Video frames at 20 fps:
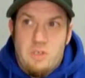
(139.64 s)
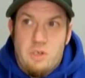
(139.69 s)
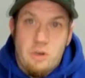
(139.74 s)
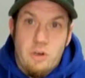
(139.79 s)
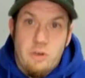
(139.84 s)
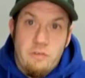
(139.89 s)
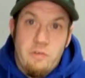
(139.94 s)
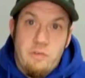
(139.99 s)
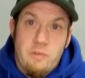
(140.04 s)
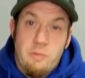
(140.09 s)

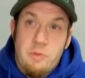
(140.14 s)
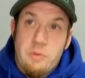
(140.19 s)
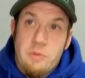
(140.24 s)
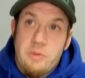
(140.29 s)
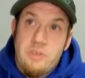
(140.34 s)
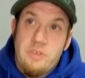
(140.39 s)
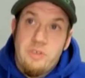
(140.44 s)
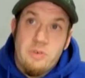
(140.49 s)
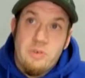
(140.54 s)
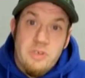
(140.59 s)
hurt from
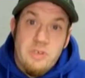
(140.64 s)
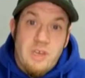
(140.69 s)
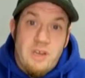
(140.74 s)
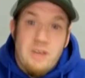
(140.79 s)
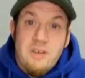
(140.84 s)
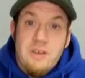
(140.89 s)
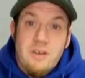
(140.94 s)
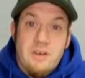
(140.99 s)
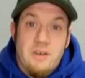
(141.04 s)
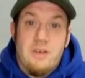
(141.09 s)
when you were
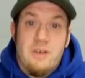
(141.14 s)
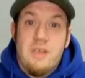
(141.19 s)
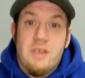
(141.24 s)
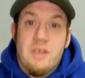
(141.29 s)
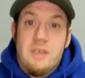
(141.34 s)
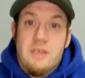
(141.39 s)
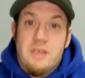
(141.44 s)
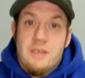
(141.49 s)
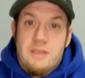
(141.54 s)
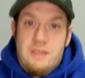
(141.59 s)
younger?
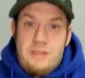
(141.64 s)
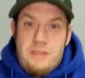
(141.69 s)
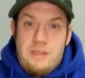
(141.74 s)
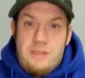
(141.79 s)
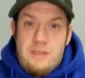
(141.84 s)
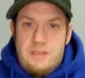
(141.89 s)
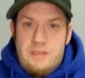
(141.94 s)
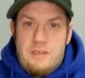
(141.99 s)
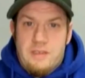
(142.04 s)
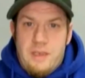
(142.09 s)

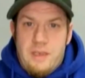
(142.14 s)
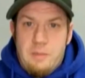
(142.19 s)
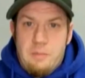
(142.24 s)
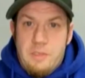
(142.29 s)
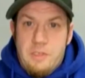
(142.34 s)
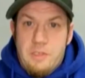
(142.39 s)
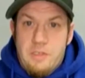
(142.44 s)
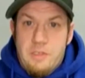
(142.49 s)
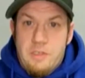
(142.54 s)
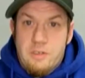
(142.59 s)
I'm
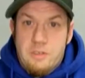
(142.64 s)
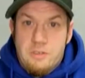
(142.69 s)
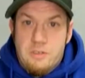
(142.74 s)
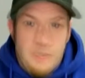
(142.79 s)
here to